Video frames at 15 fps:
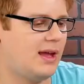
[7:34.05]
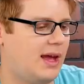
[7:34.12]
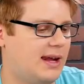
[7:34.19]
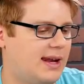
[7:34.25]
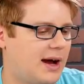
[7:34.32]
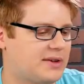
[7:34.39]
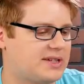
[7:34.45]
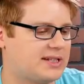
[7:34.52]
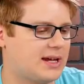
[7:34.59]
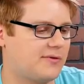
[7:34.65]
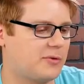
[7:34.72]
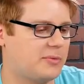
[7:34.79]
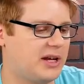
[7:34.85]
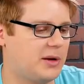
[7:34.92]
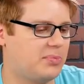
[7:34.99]
And now it's time
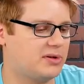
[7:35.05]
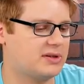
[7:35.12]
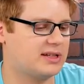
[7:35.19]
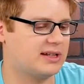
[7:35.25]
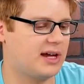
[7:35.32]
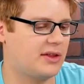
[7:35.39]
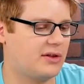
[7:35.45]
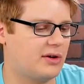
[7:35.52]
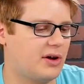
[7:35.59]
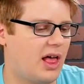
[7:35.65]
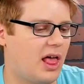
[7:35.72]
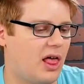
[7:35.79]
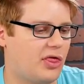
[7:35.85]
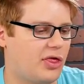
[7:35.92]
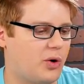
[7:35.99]
for me to put together
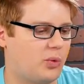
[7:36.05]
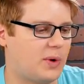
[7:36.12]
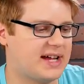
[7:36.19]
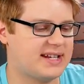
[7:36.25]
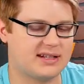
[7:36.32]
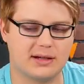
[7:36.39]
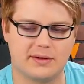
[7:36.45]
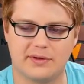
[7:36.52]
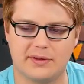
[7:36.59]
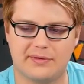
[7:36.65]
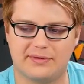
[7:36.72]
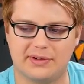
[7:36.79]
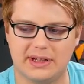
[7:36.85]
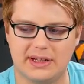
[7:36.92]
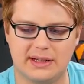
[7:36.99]
the rest of the
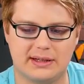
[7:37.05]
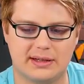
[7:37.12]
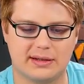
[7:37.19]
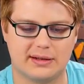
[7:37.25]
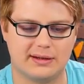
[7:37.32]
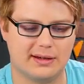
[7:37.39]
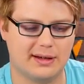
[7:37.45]
fleet.